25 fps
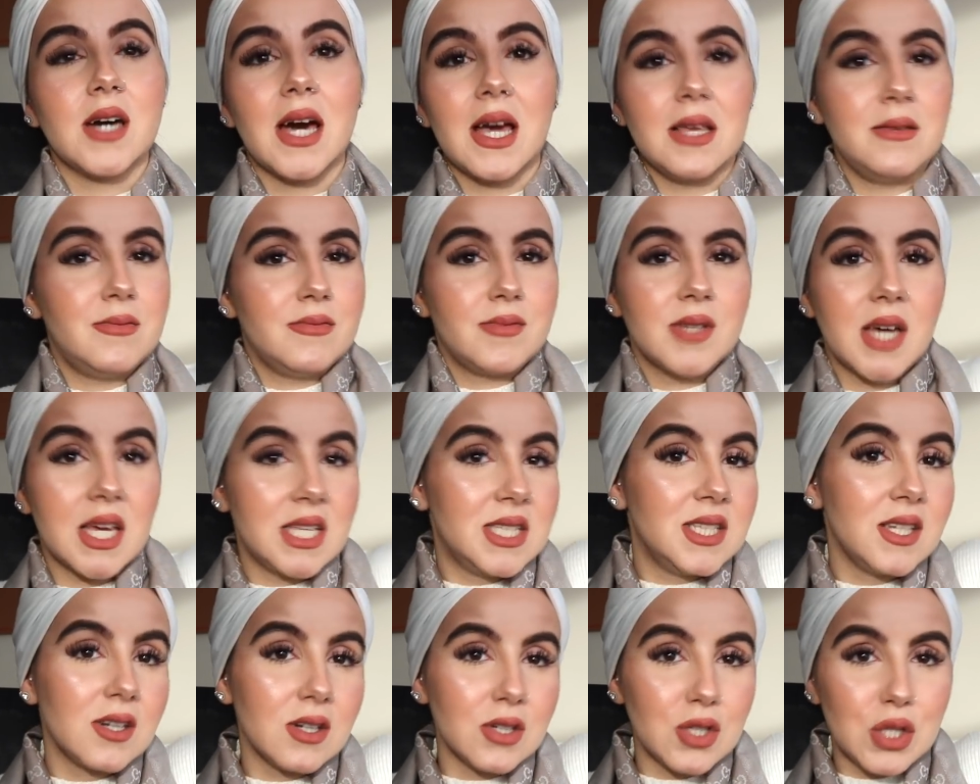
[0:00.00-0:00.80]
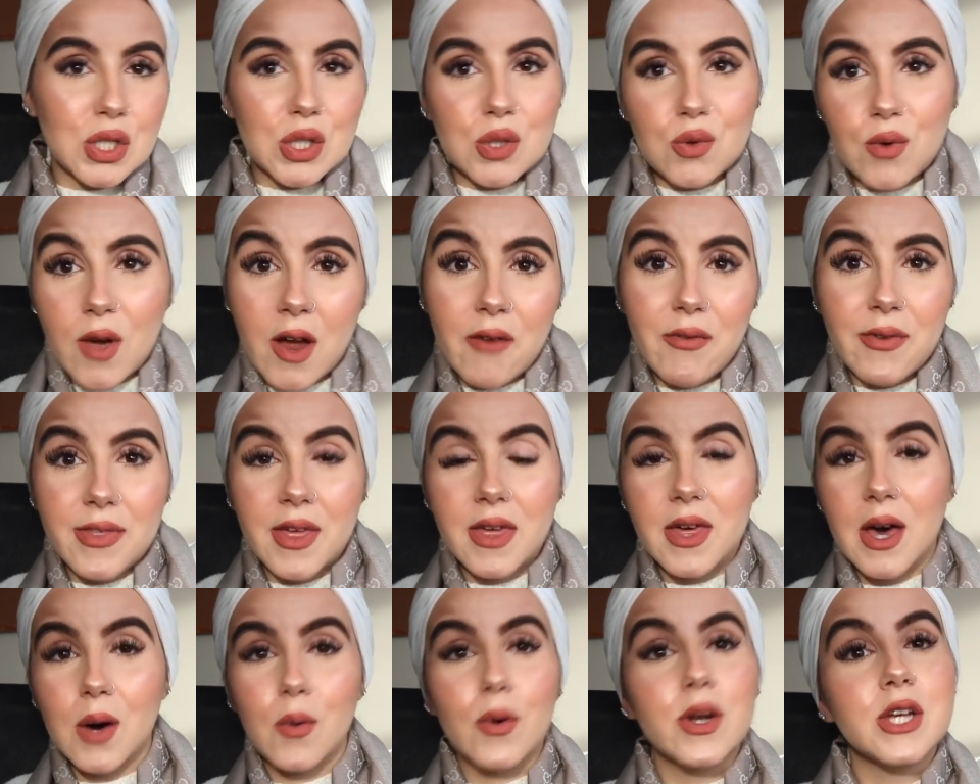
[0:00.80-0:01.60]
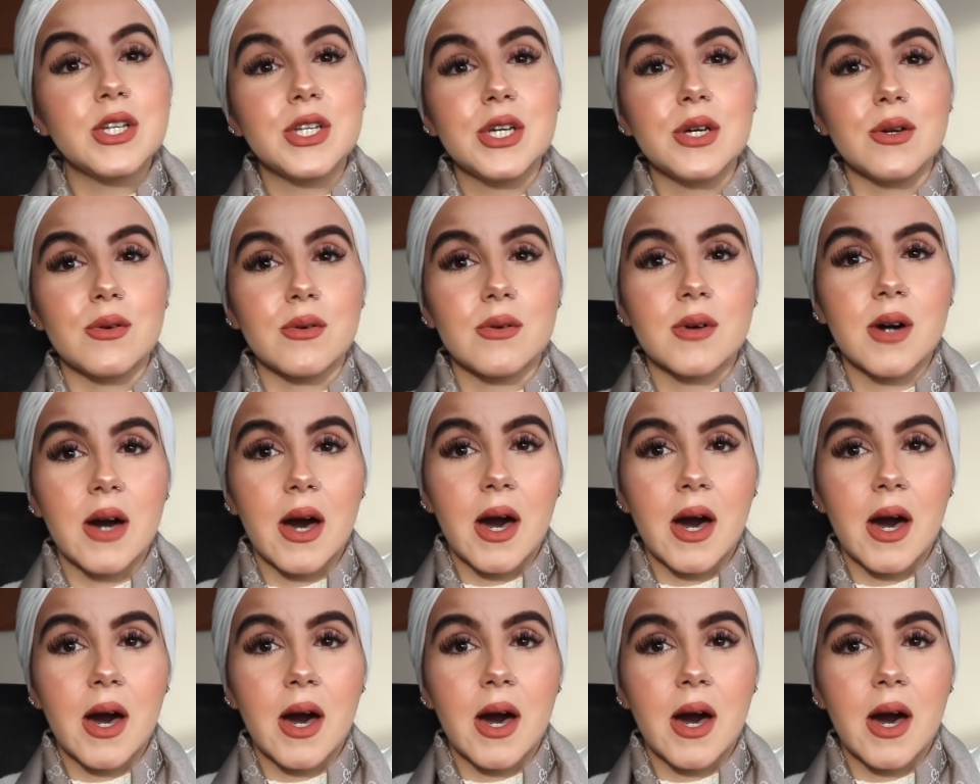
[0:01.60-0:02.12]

I still do everything that I want to do.